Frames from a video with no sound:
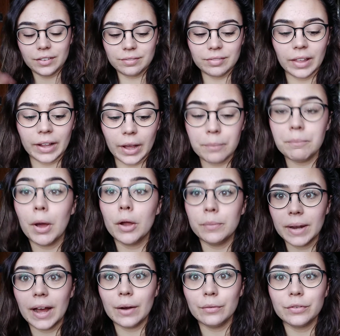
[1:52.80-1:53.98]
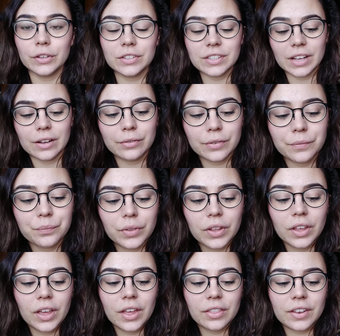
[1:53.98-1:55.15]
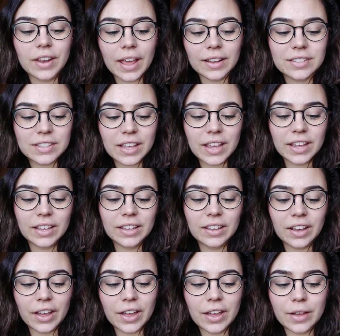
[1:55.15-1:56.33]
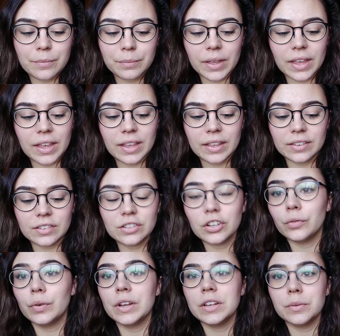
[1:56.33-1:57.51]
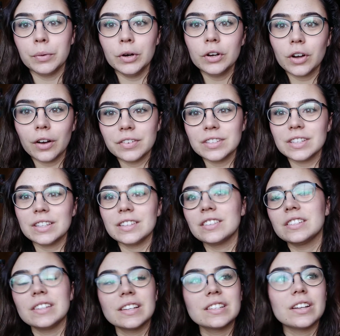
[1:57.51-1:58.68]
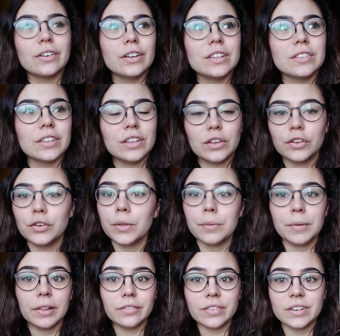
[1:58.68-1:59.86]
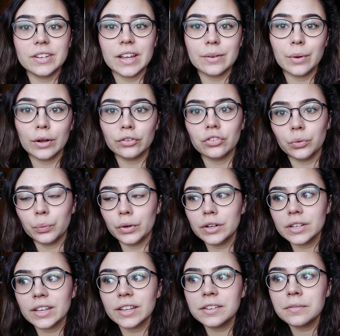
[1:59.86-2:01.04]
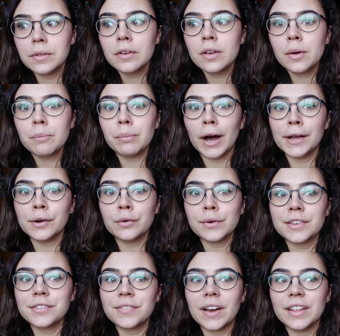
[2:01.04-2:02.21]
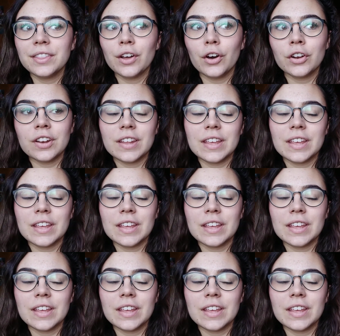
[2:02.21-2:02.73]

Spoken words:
like a moment out for yourself. The next thing is to read a book. Obviously, this isn't necessarily something you can do in the middle of the day whilst you're working, but I always find that on an